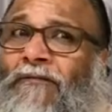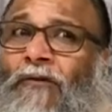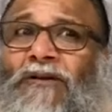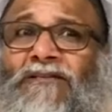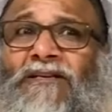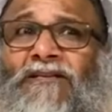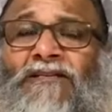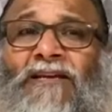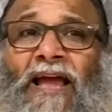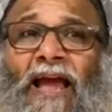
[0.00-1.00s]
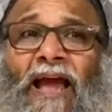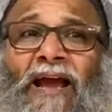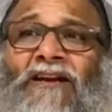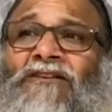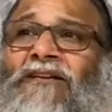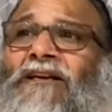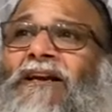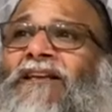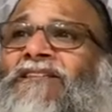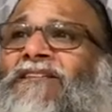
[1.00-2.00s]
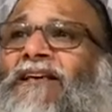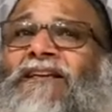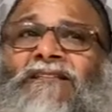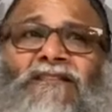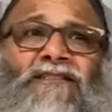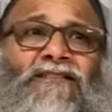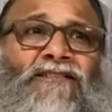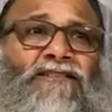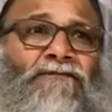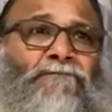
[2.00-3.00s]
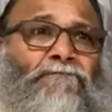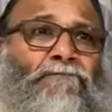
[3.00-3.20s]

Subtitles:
What is this? Actionlessness.